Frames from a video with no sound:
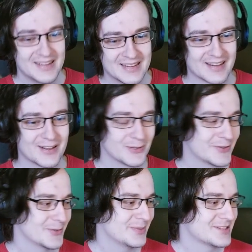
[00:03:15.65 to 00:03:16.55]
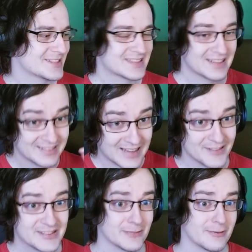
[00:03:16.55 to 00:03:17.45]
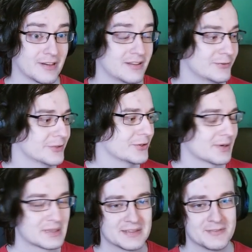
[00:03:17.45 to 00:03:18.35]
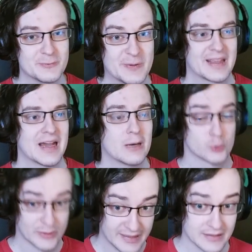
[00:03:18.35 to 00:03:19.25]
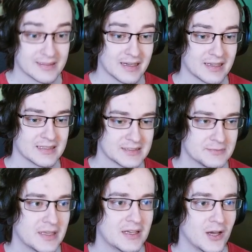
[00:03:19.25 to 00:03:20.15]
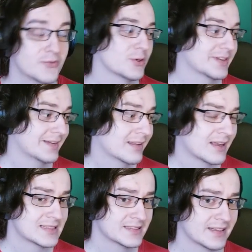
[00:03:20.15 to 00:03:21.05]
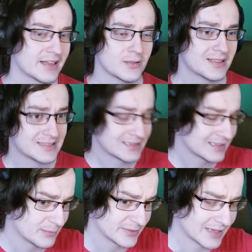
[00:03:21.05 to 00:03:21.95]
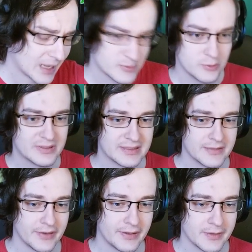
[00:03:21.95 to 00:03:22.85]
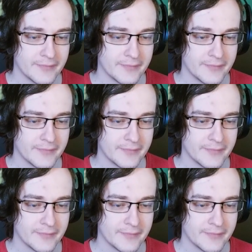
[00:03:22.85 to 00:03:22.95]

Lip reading: Regrowth should be just a lifesaver, not your way how to heal targets. Of course, clear casting regrowth is something absolutely different.